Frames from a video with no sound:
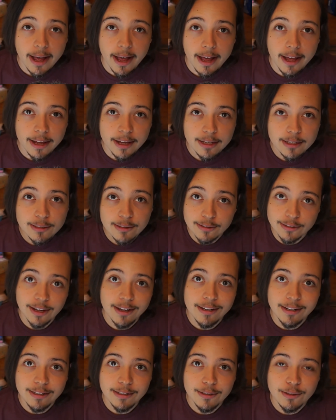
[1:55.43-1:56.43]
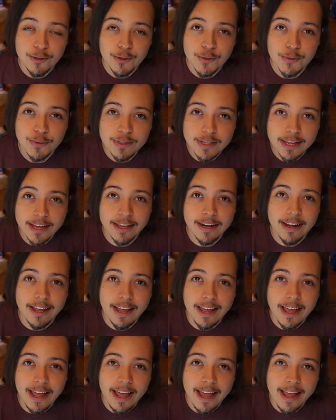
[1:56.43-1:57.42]
I decided to get
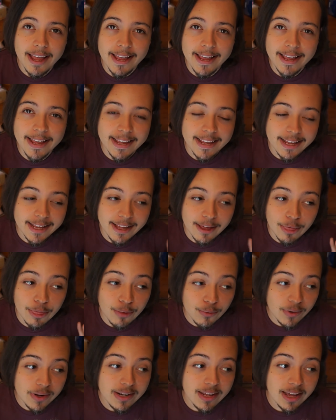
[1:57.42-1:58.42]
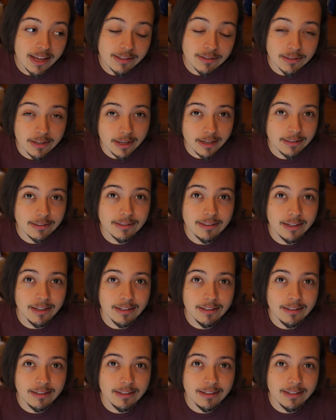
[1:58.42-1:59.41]
a 3DS
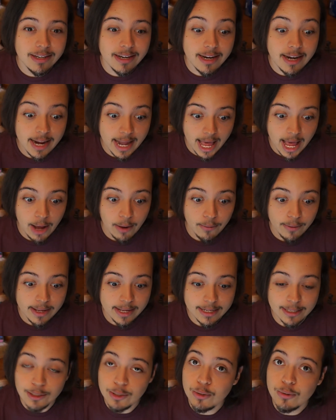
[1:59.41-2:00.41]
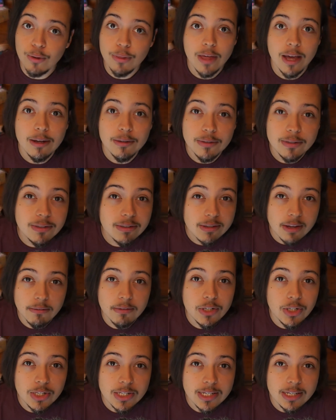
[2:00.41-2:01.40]
XL now in
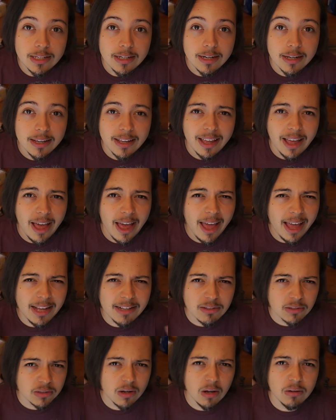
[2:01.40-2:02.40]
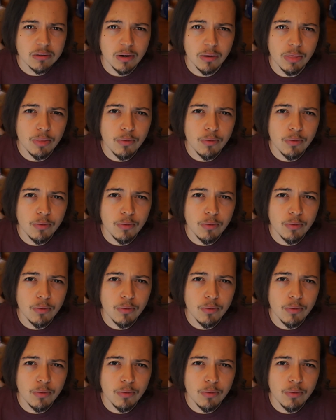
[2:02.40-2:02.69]
2017, a standard